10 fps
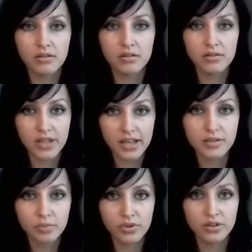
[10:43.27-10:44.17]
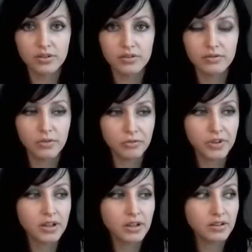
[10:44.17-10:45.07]
desperate, for
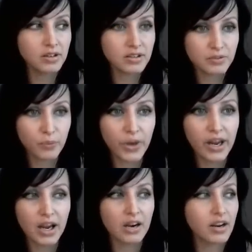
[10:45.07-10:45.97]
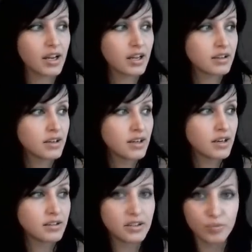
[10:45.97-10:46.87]
feeling the despair and
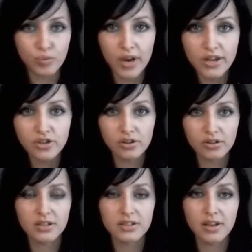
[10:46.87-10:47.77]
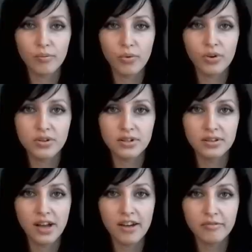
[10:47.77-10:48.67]
the depression at some points
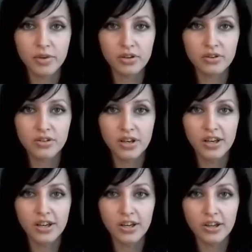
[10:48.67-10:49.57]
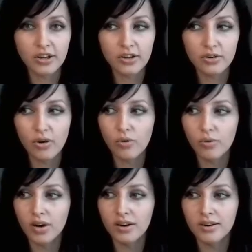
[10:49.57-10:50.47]
in life, because
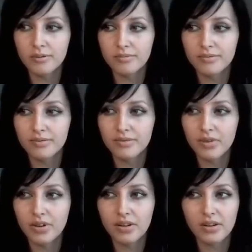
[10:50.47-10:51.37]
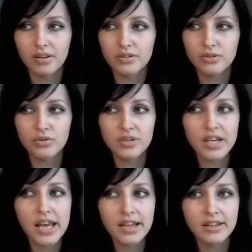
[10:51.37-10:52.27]
to
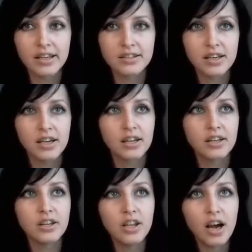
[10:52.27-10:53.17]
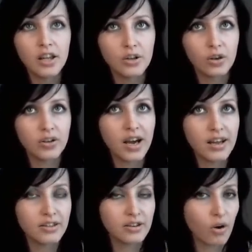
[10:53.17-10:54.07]
say that
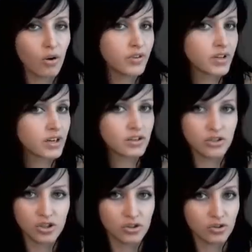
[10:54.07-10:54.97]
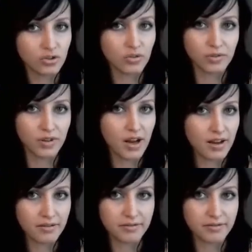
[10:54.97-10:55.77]
neither of the conditions of life